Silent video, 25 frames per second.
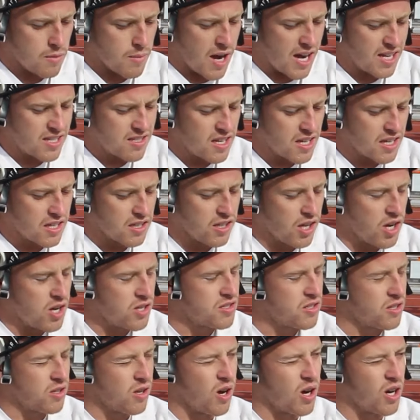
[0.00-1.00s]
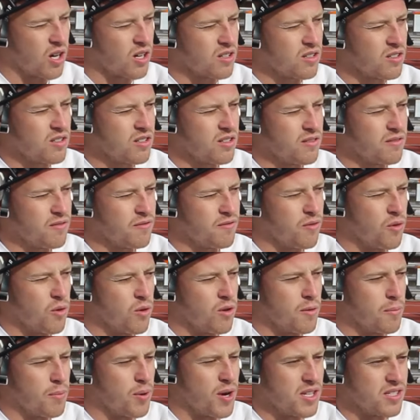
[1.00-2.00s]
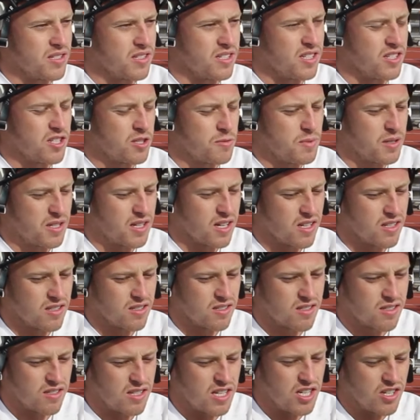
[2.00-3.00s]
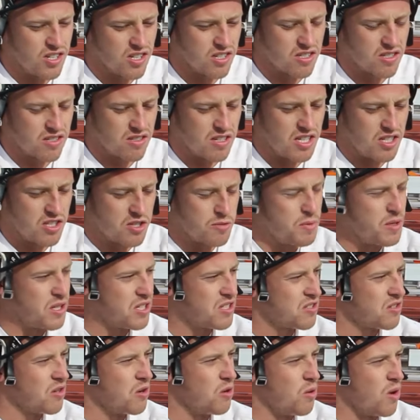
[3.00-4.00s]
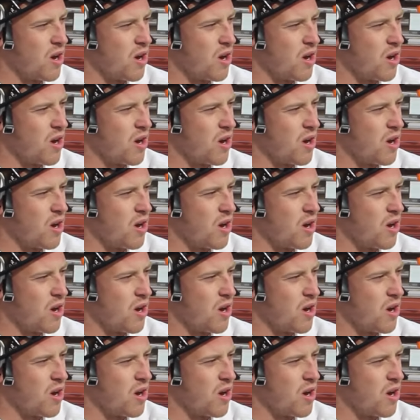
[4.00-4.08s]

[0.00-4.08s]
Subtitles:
I say Clarence Clark for president, just because he speaks so